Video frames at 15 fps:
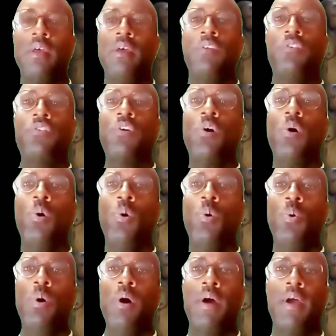
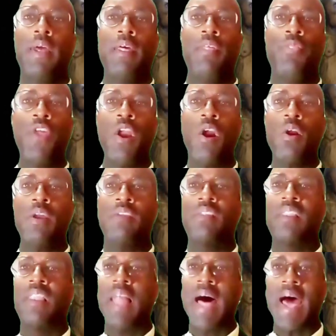So there is
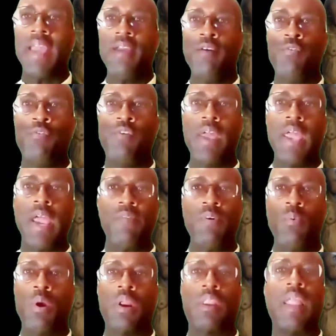life
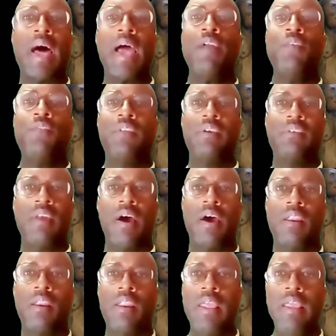everywhere. Life does
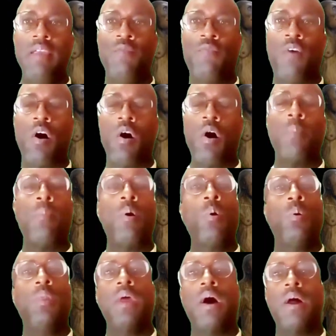not evolve
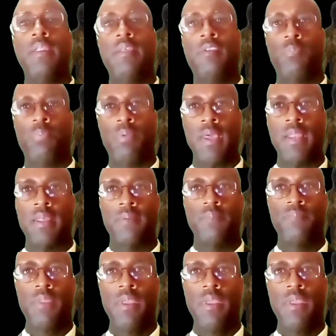only on this planet.